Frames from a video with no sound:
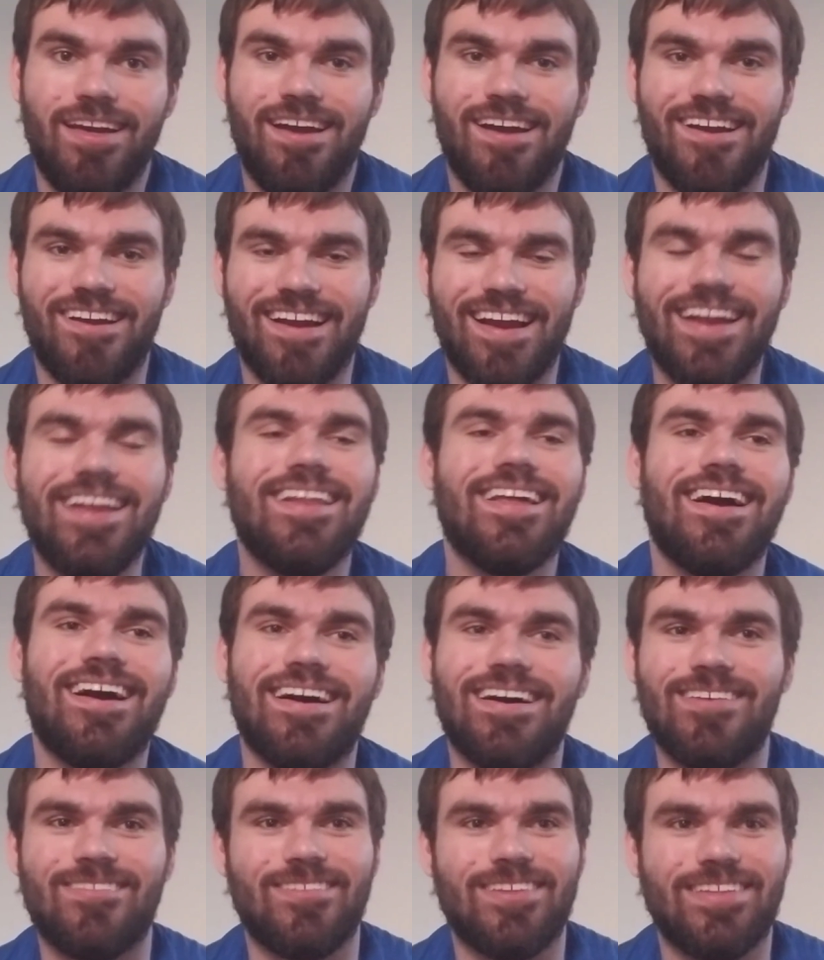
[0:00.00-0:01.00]
All right,
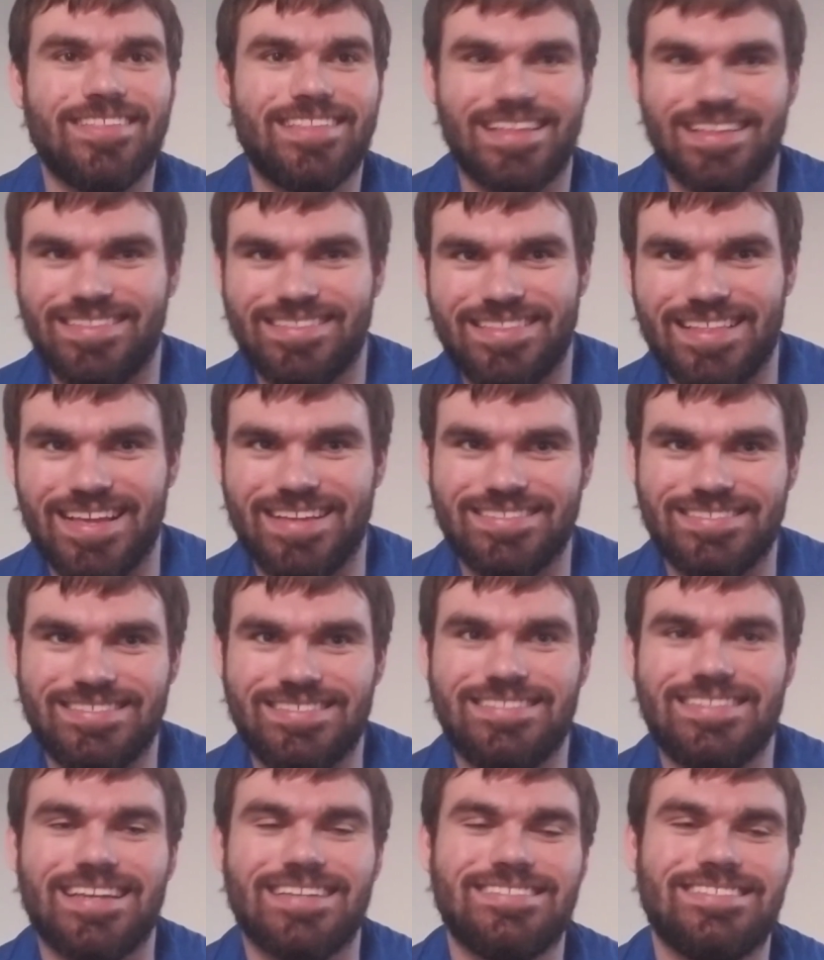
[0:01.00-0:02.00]
that's
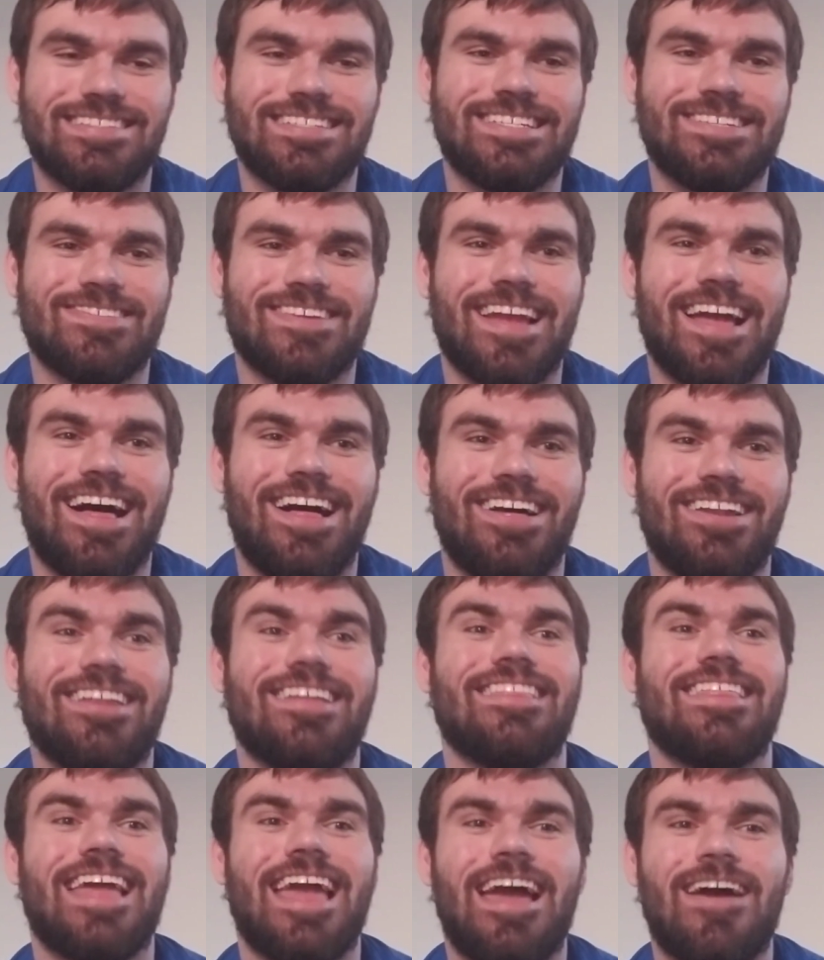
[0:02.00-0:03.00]
just reality.
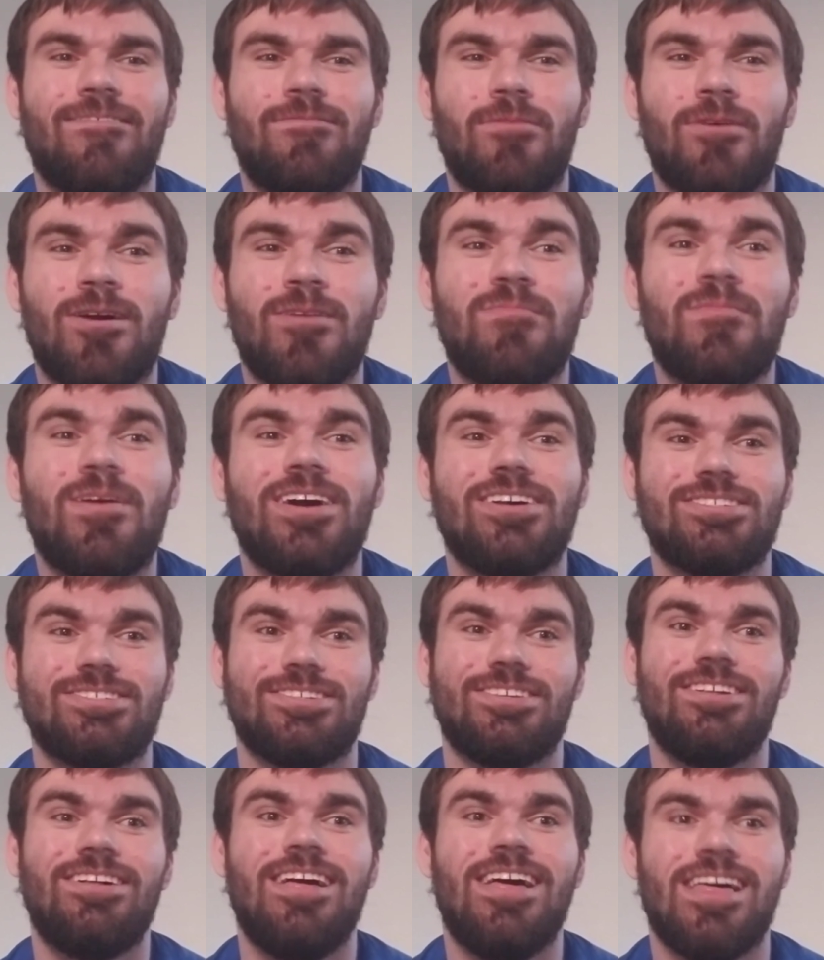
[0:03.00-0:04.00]
They have more
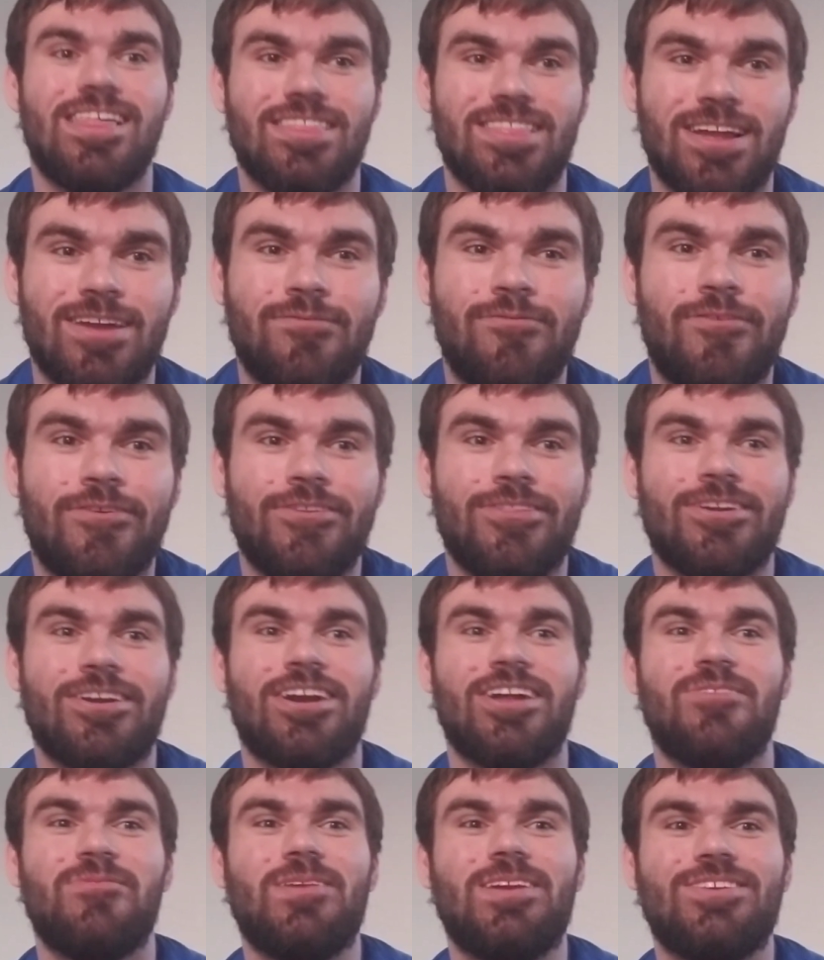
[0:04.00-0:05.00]
muscle, therefore they're
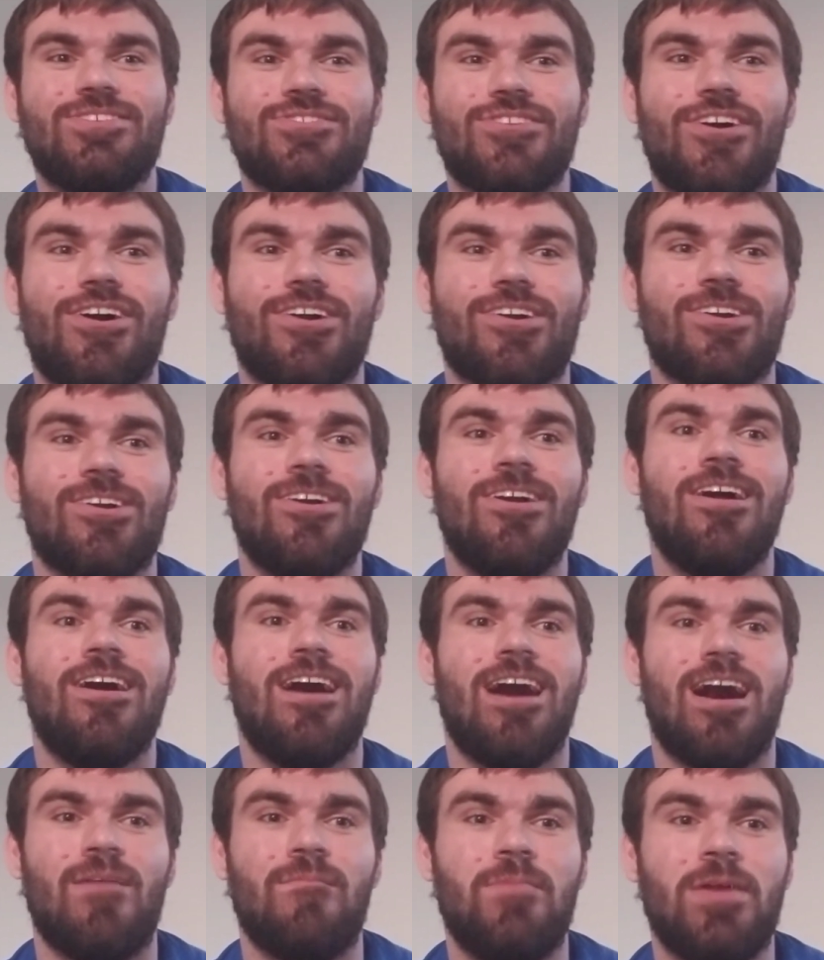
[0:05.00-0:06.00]
gonna be stronger.
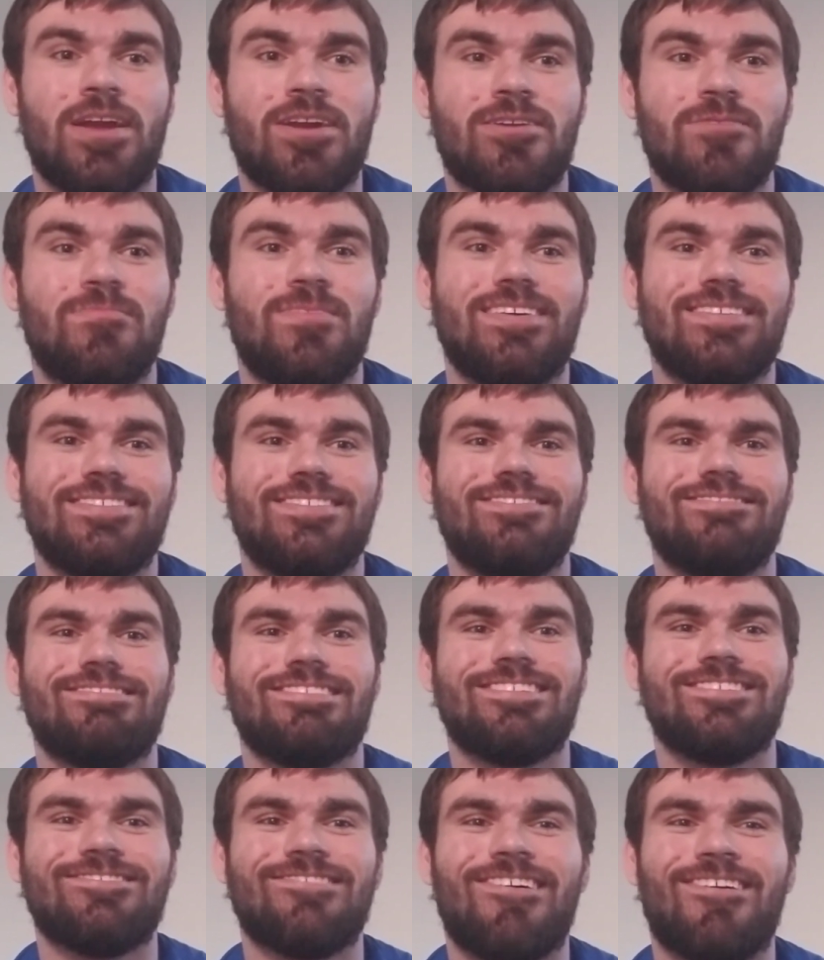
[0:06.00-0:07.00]
A bigger muscle is
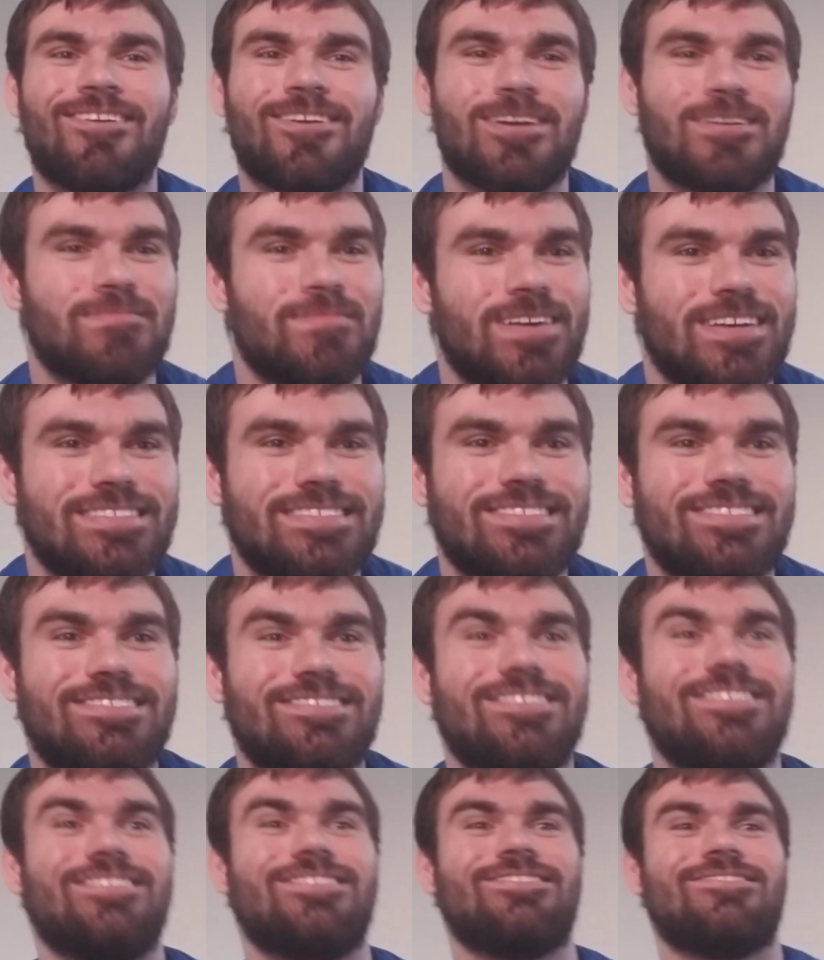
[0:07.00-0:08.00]
a stronger muscle,
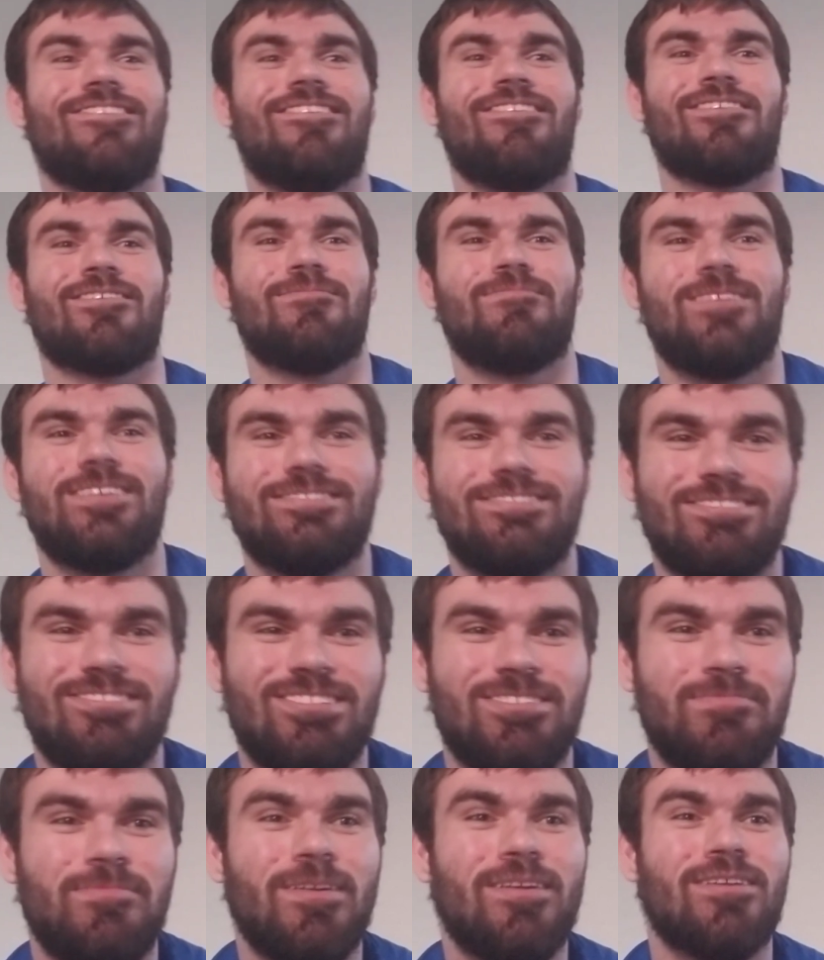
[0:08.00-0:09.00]
and a stronger
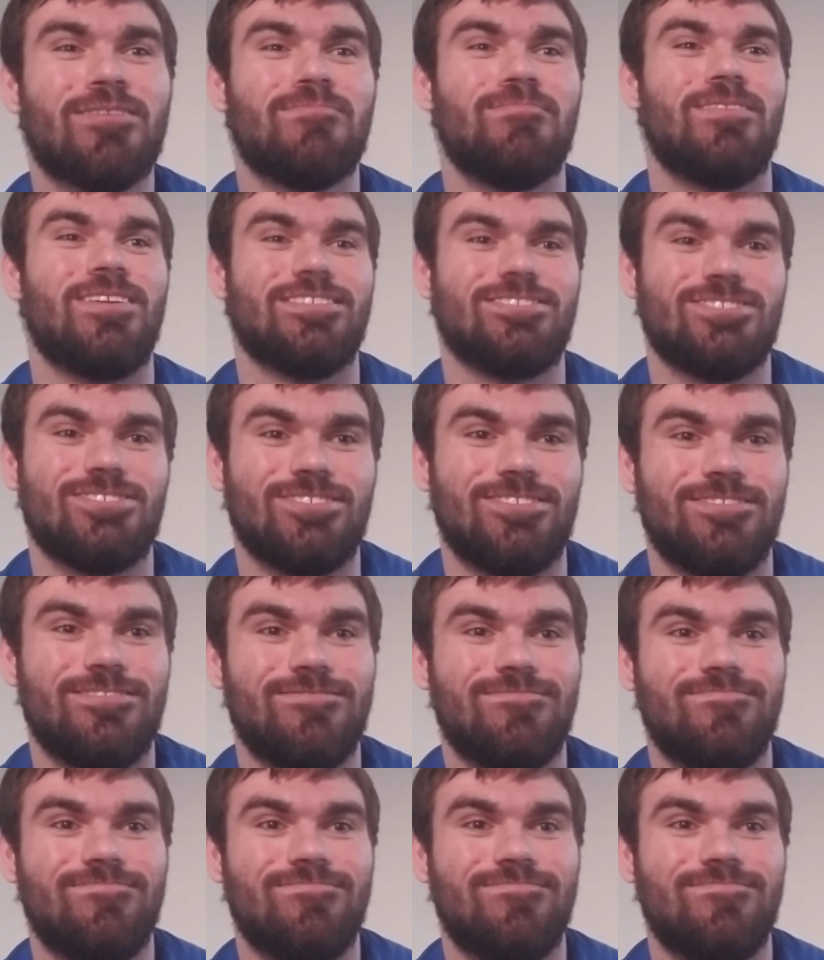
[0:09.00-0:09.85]
muscle is a bigger muscle.